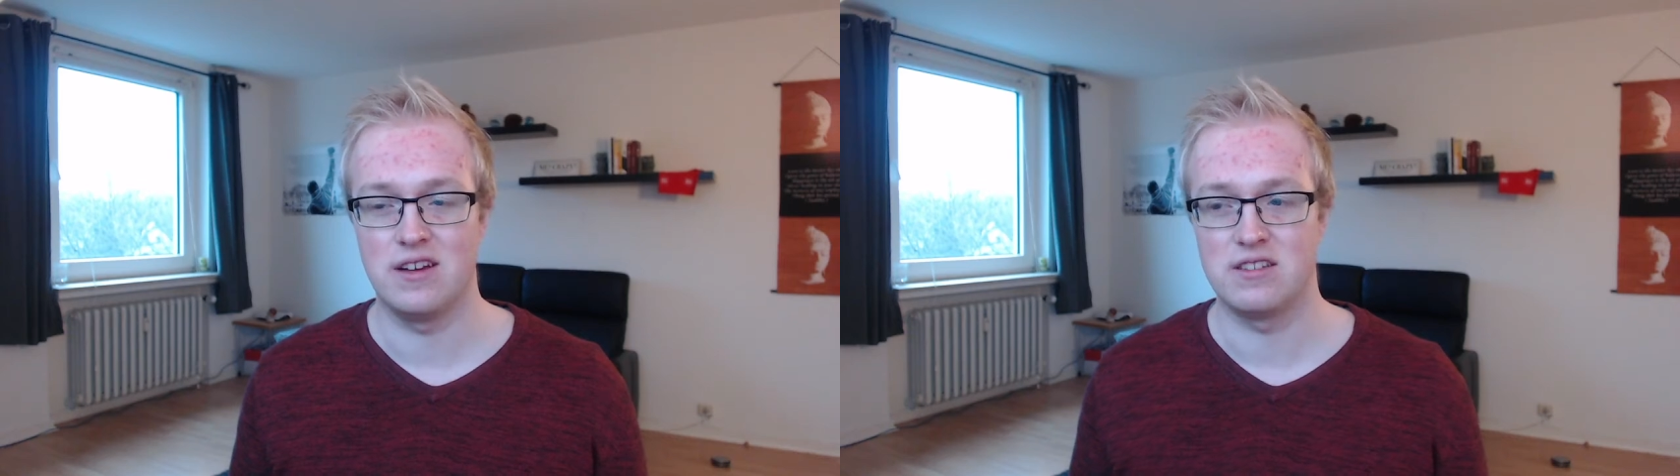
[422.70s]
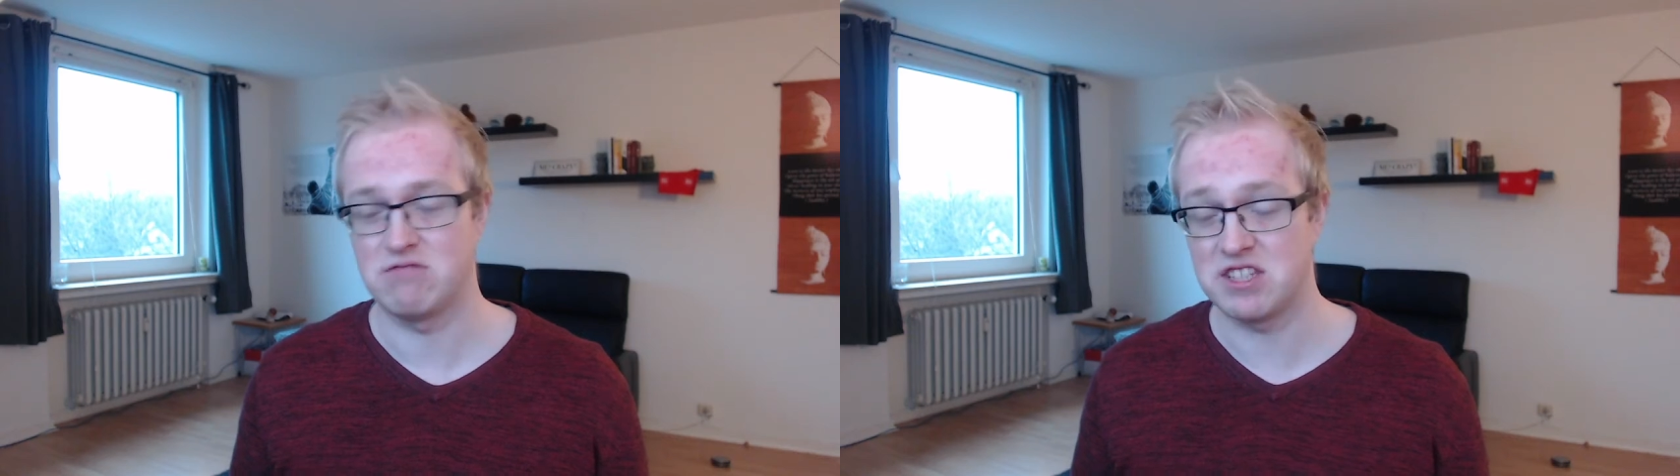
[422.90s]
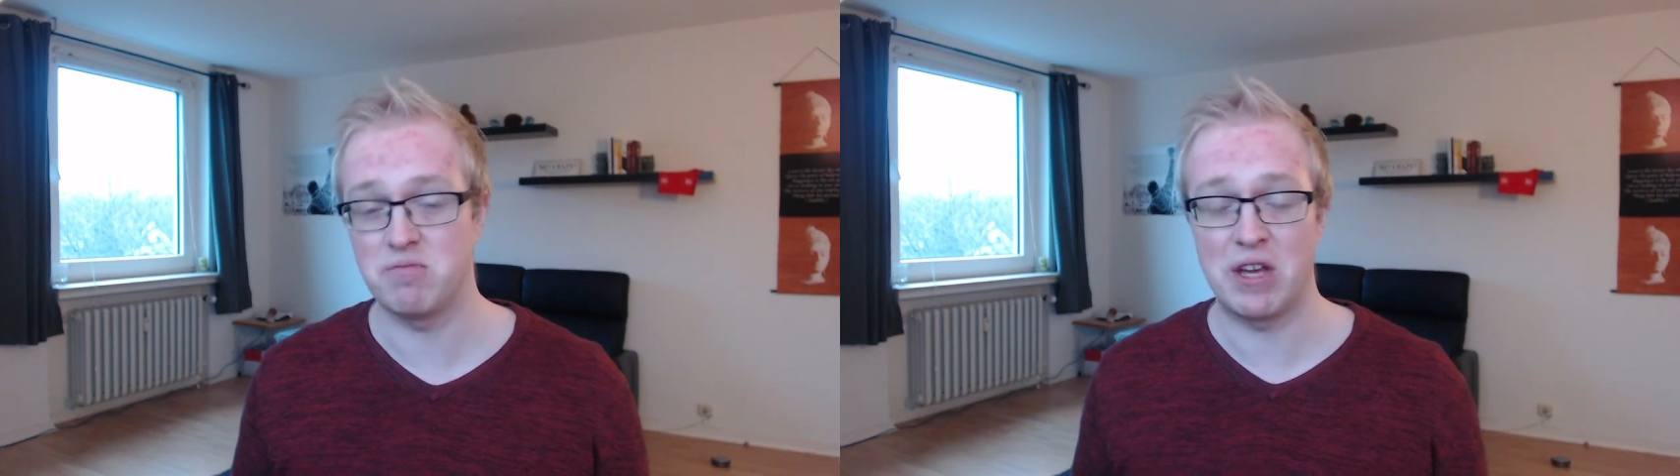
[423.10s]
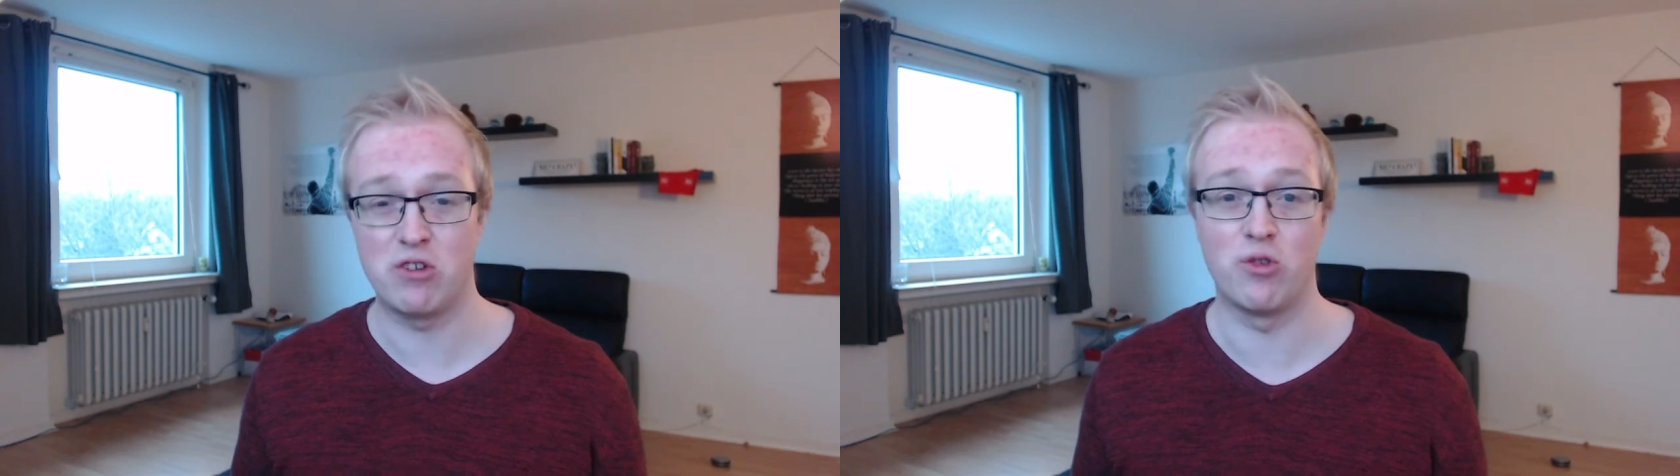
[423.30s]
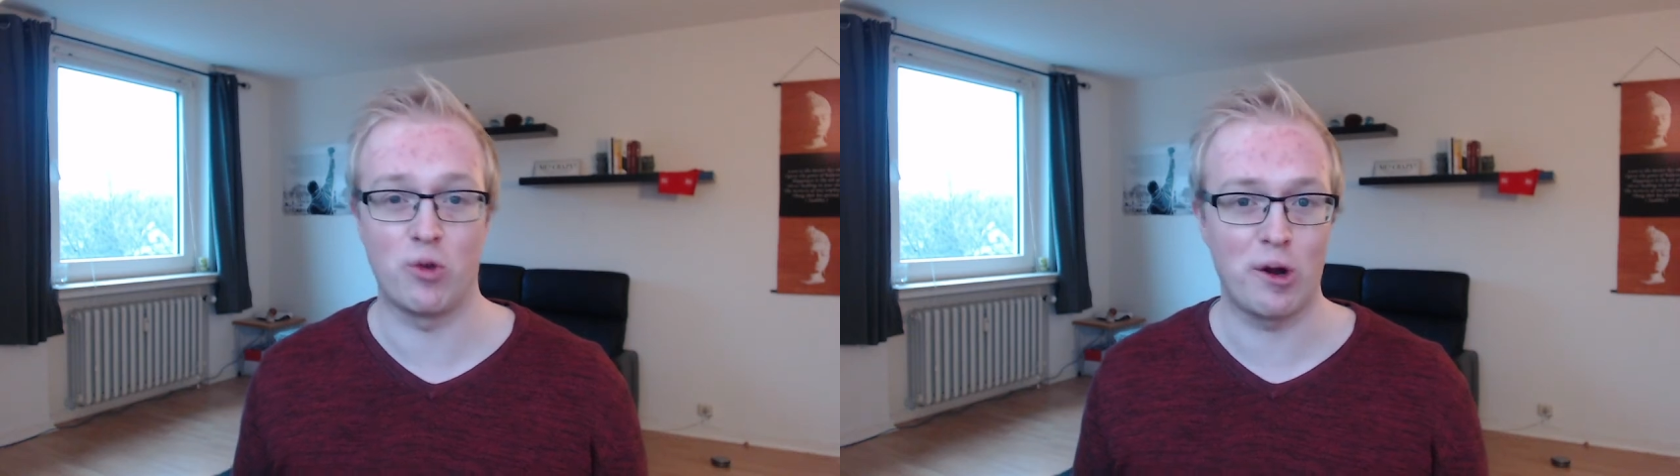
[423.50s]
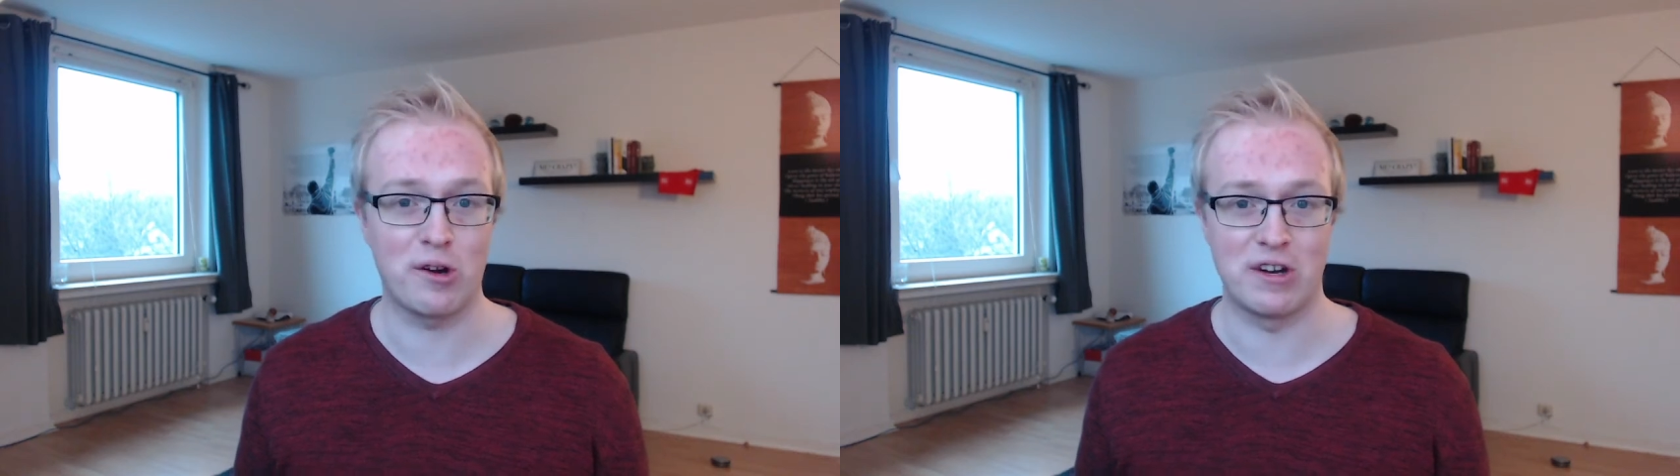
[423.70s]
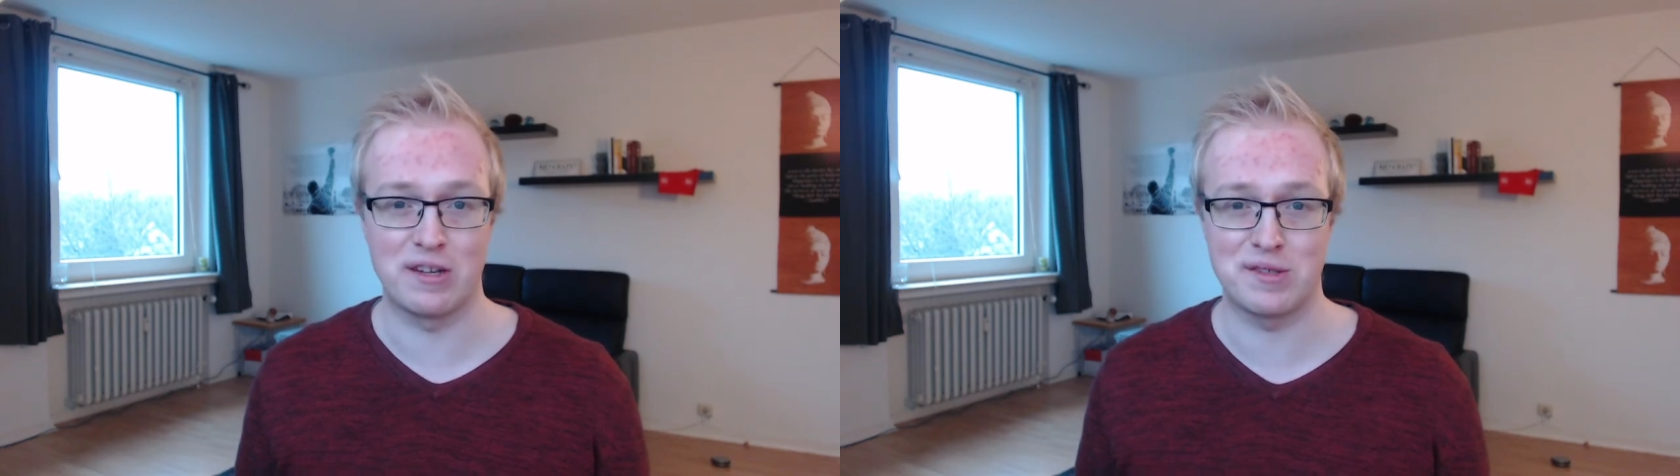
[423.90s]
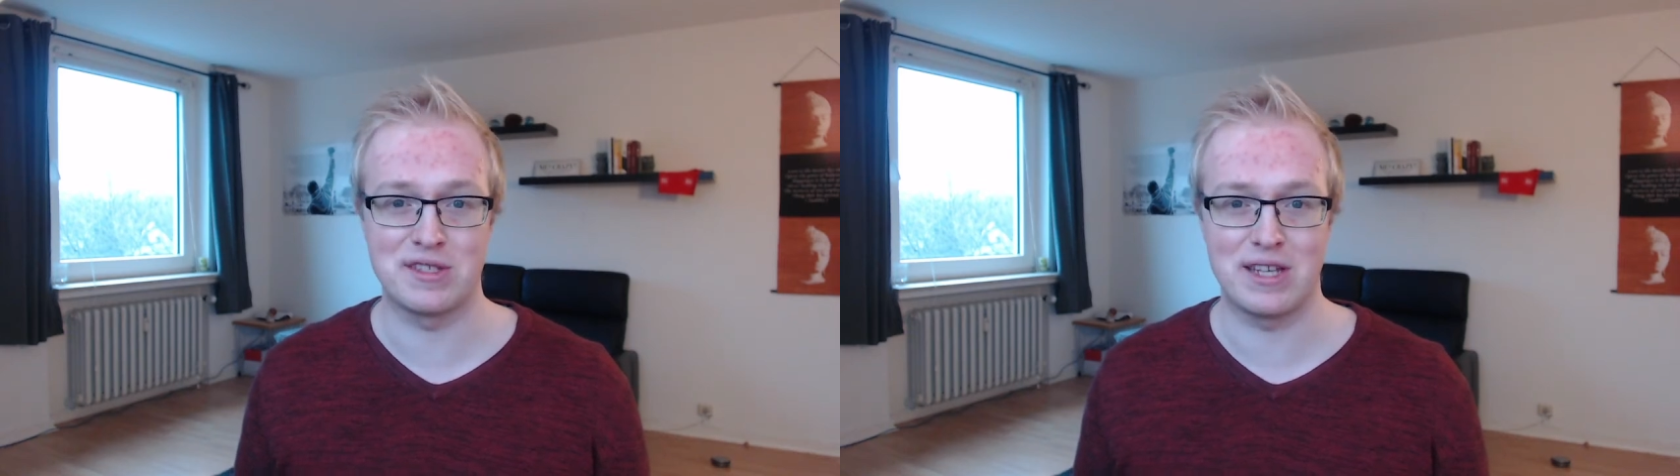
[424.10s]
Doesn't make you stronger
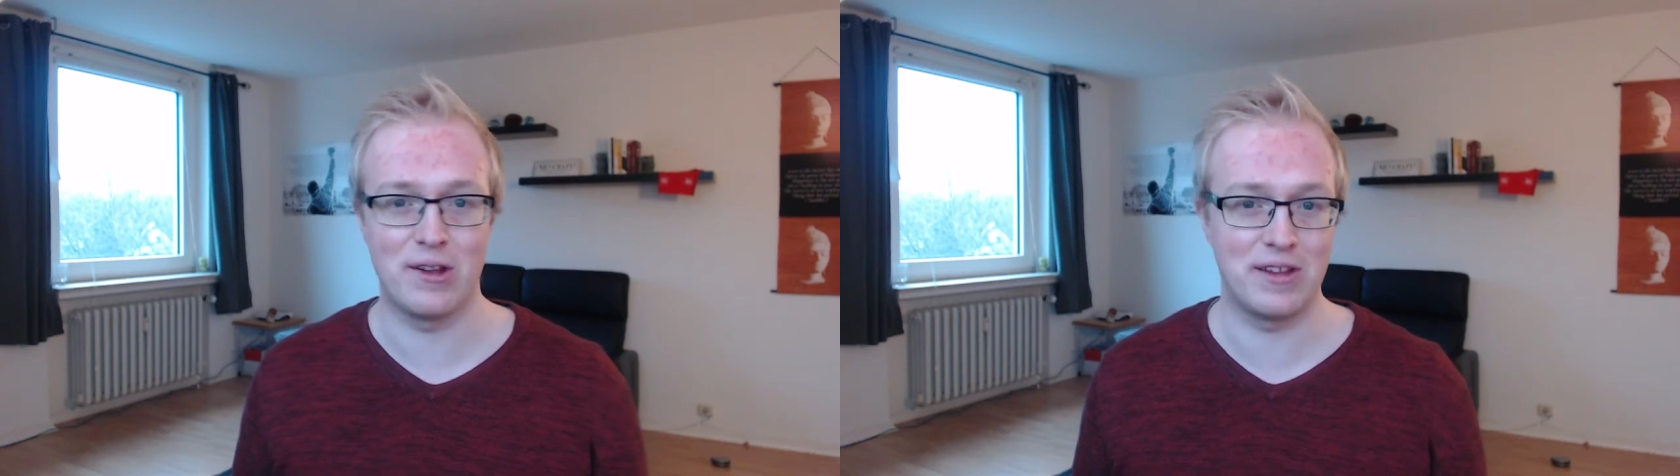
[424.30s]
necessarily,